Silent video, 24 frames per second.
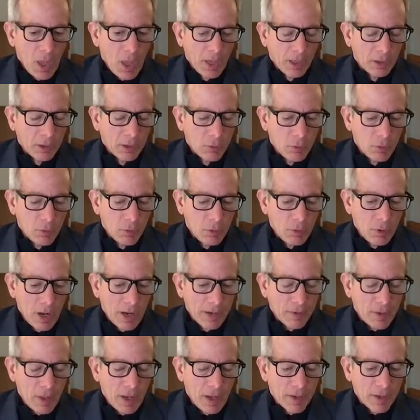And
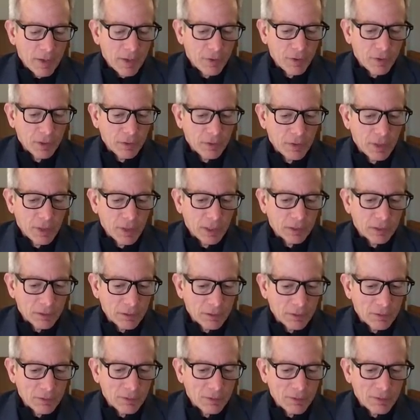I think that,
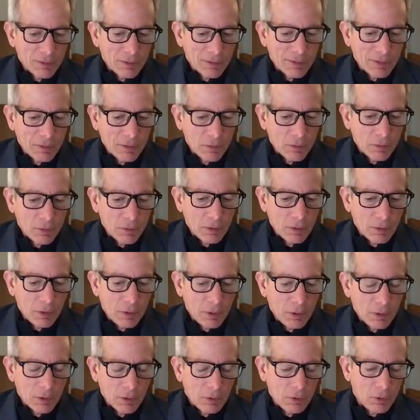
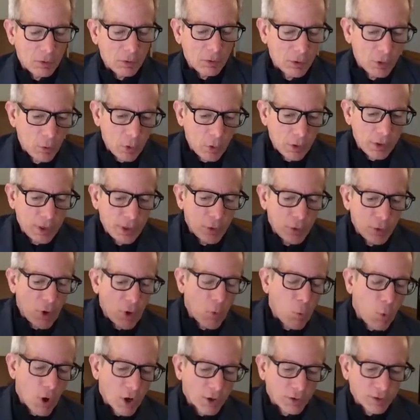you know, in
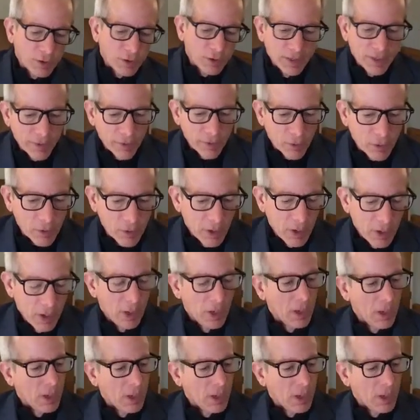our work together,